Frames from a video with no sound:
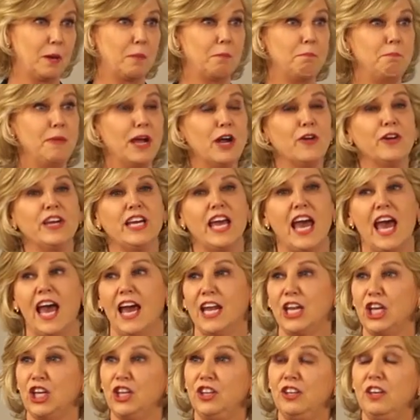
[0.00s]
Mary
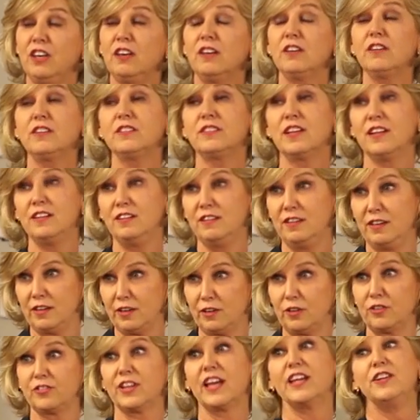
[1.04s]
had years and
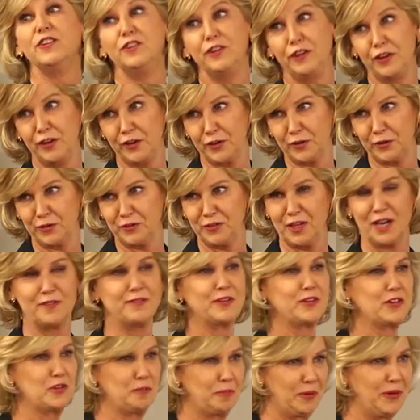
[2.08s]
years and years of
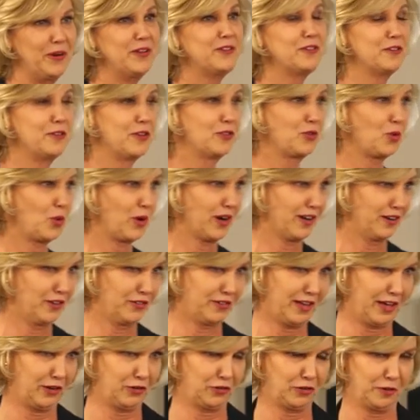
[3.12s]
experience in this
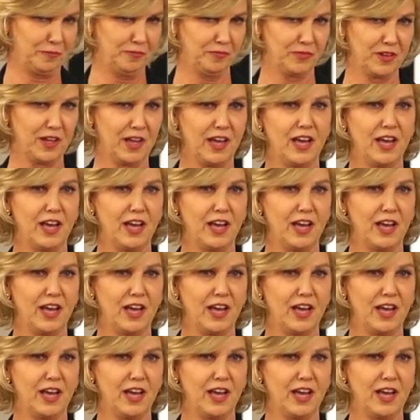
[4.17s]
organization.